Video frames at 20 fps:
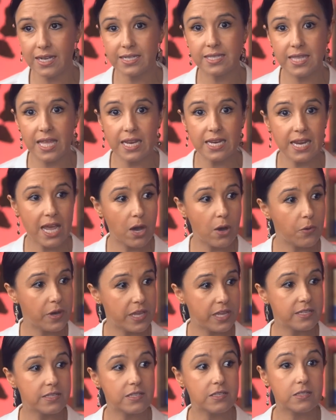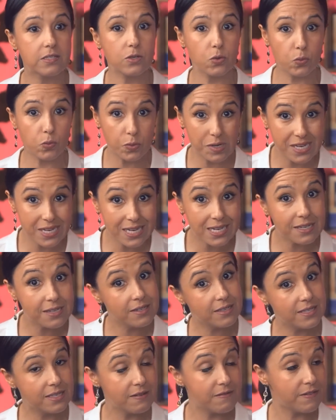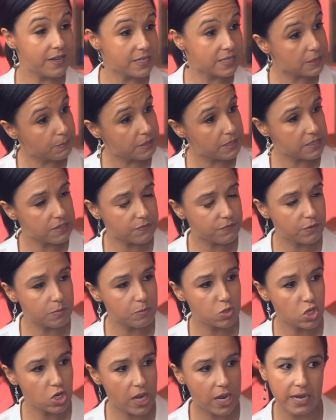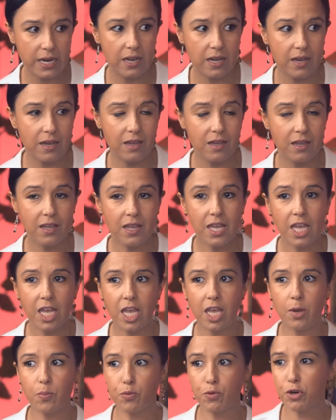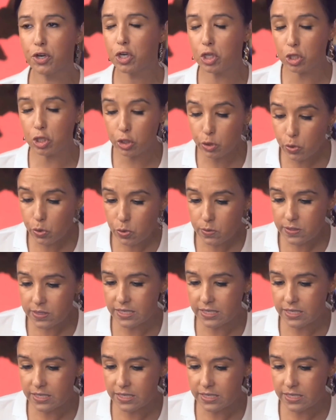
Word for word: that now it screens investments from China, it precludes